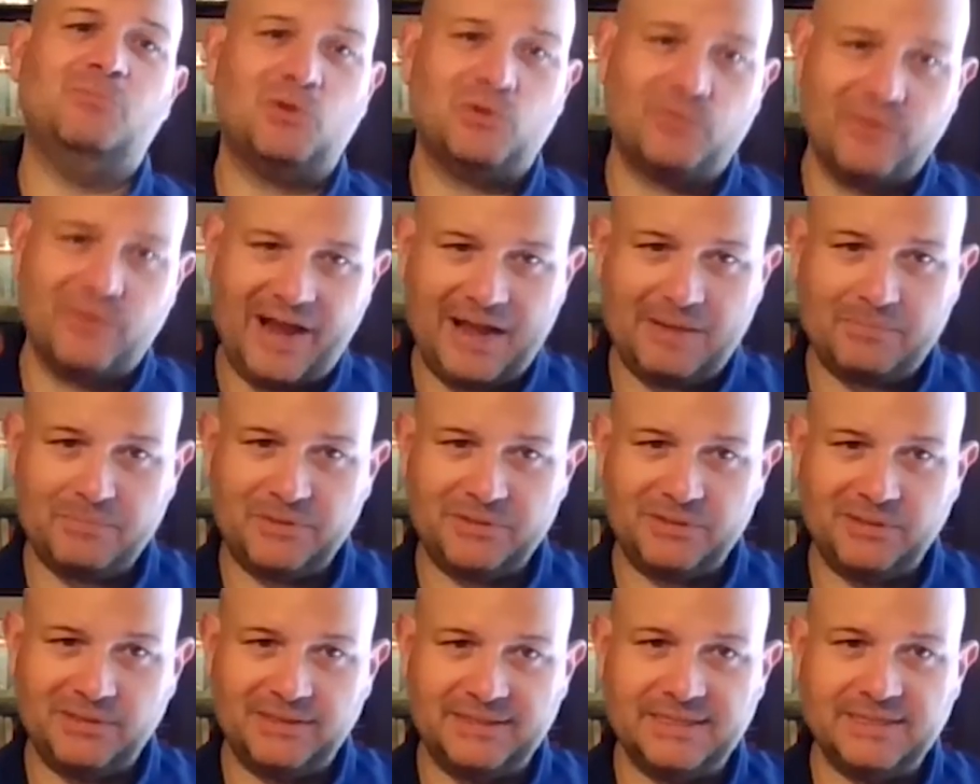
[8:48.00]
more
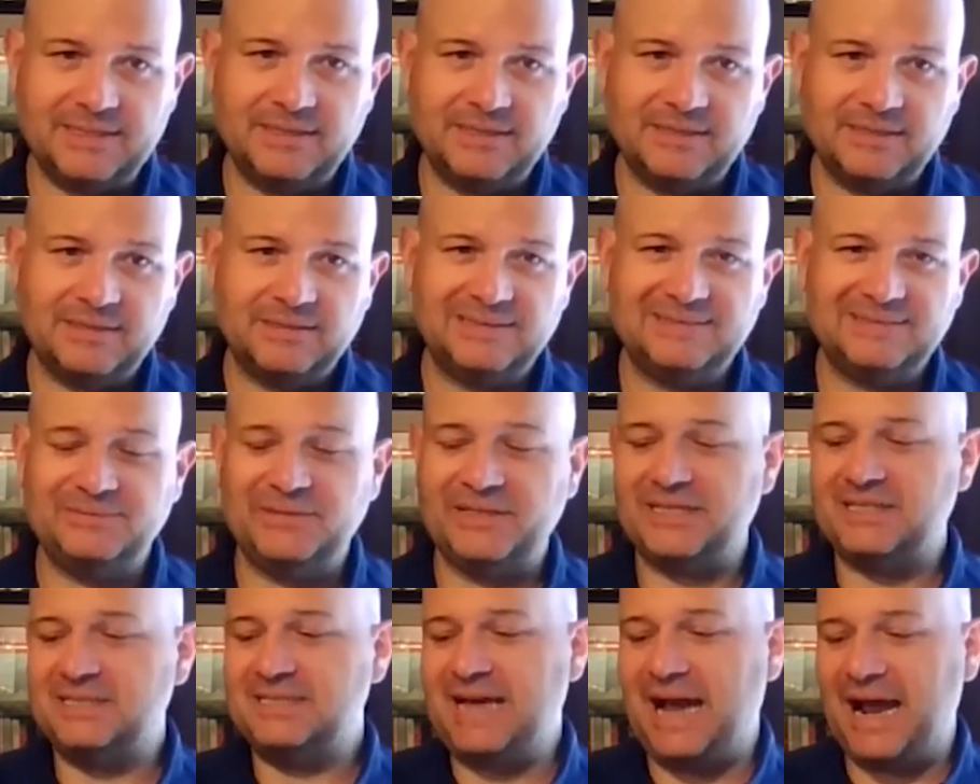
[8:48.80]
rapidly.
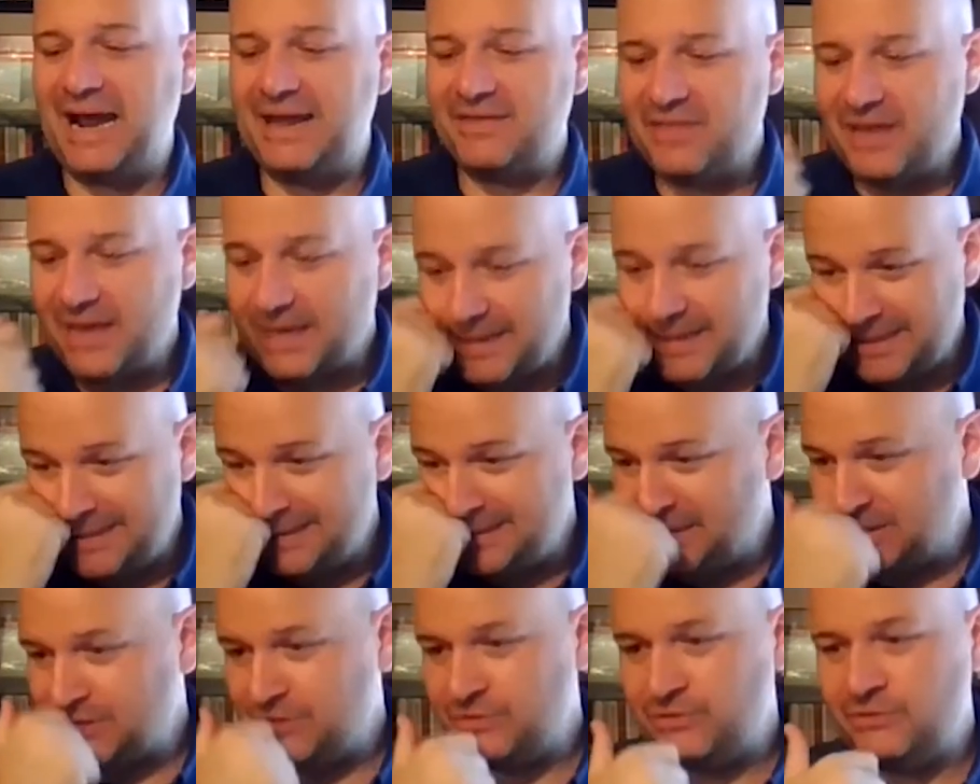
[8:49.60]
We can tie that
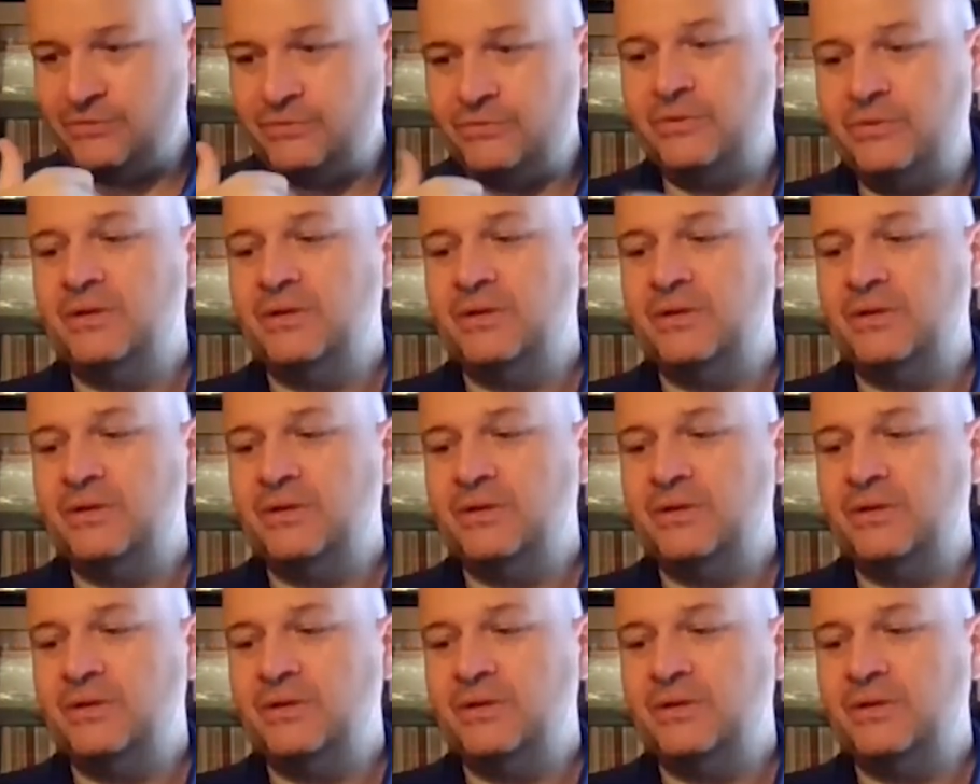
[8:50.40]
into